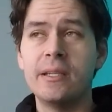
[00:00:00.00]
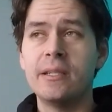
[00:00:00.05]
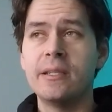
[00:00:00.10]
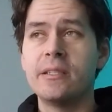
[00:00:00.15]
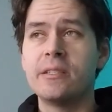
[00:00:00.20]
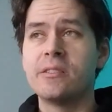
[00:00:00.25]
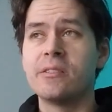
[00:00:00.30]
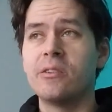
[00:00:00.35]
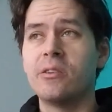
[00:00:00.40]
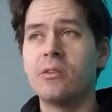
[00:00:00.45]

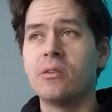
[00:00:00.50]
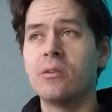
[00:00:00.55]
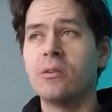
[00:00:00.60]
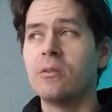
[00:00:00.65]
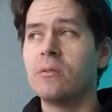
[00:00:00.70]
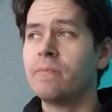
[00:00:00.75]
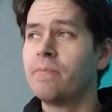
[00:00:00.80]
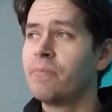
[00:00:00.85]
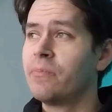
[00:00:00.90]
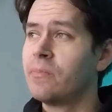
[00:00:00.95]
So
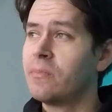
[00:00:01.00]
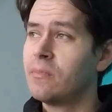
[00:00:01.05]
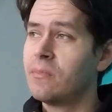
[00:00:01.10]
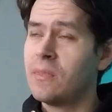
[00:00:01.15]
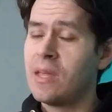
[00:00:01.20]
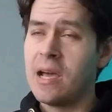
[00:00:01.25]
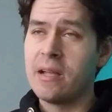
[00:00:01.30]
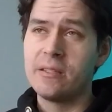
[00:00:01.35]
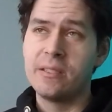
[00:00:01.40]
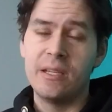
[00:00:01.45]

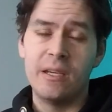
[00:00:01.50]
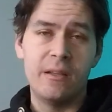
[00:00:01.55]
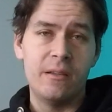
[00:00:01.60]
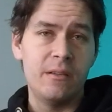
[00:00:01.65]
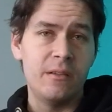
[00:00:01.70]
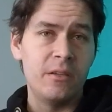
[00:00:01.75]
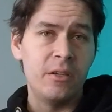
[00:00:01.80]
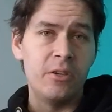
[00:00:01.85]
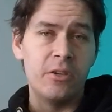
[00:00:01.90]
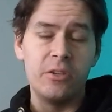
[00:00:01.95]
that's it.
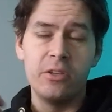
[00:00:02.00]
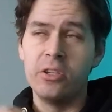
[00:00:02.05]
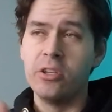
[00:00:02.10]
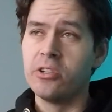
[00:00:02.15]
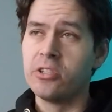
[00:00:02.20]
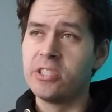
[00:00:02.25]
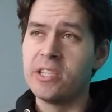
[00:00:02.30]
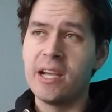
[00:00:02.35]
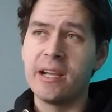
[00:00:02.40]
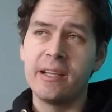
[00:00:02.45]
Your
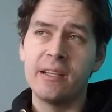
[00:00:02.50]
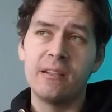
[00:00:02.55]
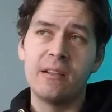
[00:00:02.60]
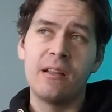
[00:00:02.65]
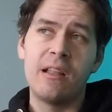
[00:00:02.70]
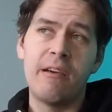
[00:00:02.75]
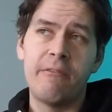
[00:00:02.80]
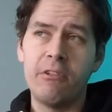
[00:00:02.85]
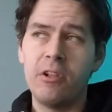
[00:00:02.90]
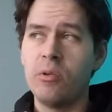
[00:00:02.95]
second
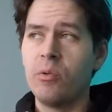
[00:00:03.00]
level,